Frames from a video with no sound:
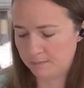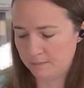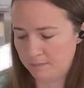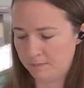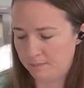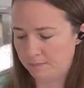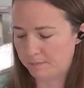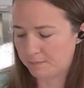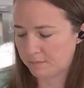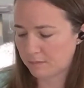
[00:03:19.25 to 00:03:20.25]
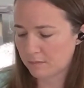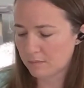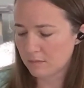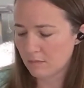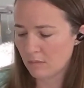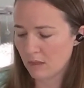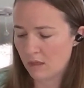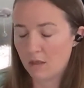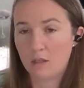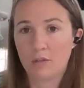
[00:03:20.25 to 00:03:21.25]
You'll
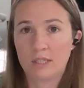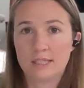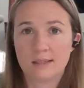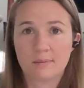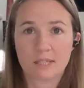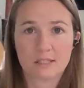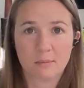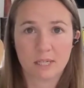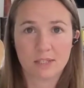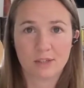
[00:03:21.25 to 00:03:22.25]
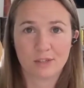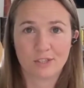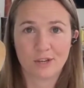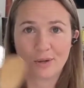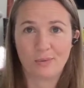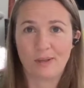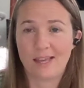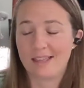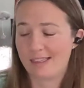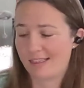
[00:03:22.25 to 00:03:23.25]
need something to mix your dough
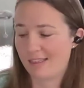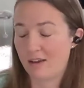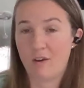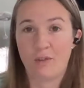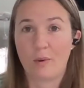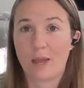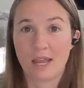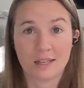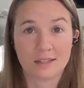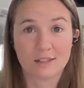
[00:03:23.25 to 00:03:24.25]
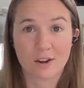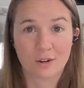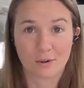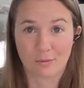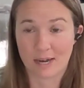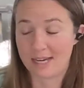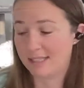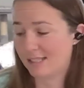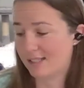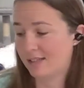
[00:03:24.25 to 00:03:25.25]
with, although hands are
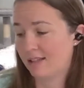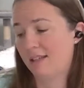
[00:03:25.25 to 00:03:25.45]
great.